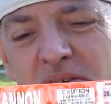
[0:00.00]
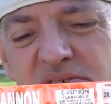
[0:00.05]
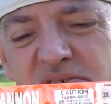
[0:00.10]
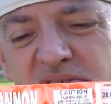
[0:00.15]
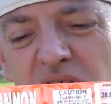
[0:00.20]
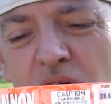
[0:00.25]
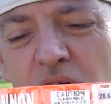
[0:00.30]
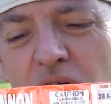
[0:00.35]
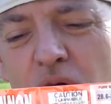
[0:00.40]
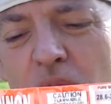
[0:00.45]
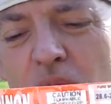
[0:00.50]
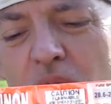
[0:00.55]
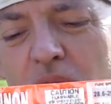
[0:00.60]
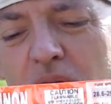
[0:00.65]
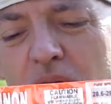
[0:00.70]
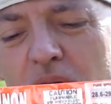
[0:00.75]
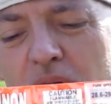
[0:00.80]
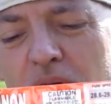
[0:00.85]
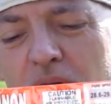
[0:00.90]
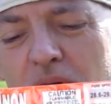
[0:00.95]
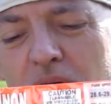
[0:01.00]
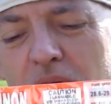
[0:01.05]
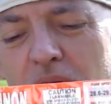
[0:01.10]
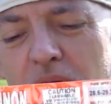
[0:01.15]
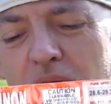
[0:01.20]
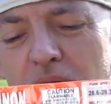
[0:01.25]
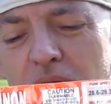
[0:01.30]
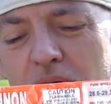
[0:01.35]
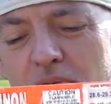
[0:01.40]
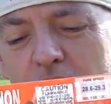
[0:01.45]
So
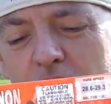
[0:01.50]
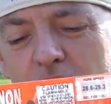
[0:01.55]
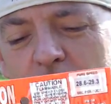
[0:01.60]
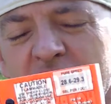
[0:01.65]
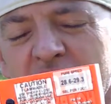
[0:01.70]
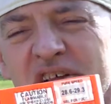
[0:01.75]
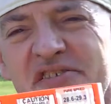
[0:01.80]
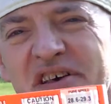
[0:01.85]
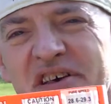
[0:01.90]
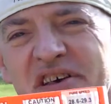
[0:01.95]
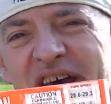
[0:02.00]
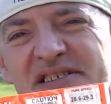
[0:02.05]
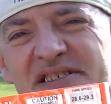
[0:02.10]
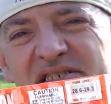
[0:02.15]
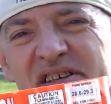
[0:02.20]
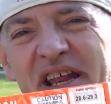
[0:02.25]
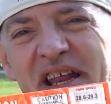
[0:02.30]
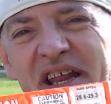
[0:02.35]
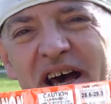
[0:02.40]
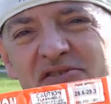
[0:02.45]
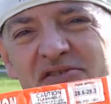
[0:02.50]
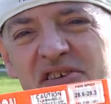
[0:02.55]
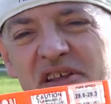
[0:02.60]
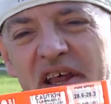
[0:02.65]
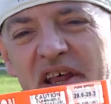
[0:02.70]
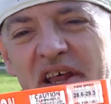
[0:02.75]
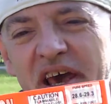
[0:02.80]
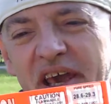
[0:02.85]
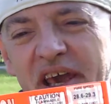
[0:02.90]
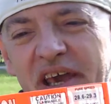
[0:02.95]
we're going to test it out
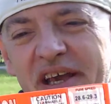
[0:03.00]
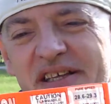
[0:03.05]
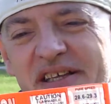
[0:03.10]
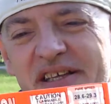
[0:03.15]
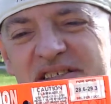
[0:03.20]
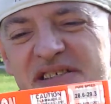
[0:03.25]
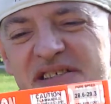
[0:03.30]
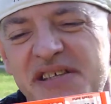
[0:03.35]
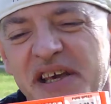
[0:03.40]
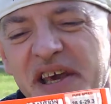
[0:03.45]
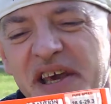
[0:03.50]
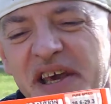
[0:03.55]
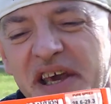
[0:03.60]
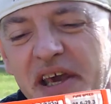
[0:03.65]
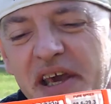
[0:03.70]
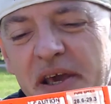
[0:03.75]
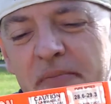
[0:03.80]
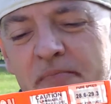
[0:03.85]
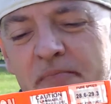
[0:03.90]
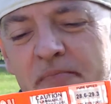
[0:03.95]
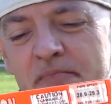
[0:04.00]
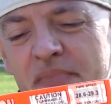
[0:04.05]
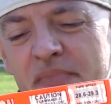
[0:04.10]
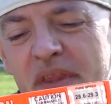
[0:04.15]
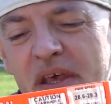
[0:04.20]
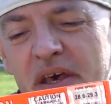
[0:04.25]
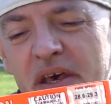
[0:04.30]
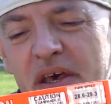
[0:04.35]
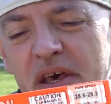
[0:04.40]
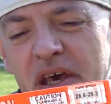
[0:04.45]
today and see
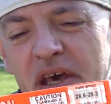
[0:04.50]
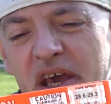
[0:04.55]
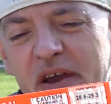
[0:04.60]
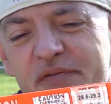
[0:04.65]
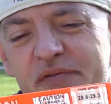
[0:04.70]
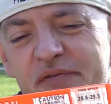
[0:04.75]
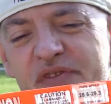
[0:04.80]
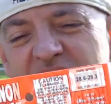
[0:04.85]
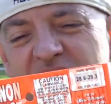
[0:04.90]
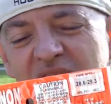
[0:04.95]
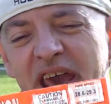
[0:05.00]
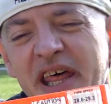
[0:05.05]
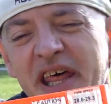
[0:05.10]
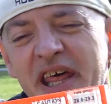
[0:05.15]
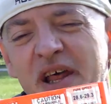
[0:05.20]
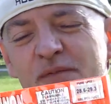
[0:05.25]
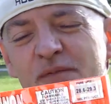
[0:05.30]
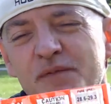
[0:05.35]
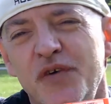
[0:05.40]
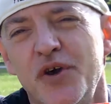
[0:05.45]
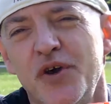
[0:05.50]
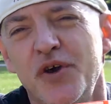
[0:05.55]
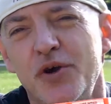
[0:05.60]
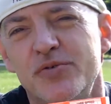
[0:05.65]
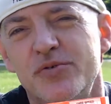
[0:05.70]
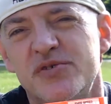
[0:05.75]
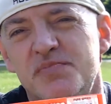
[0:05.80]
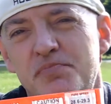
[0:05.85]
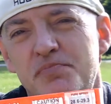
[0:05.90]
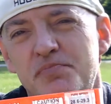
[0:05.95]
if the Canon
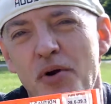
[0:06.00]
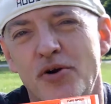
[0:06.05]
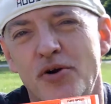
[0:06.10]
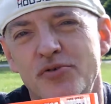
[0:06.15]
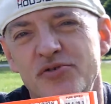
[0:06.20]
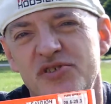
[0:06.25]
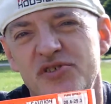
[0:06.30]
fuse burns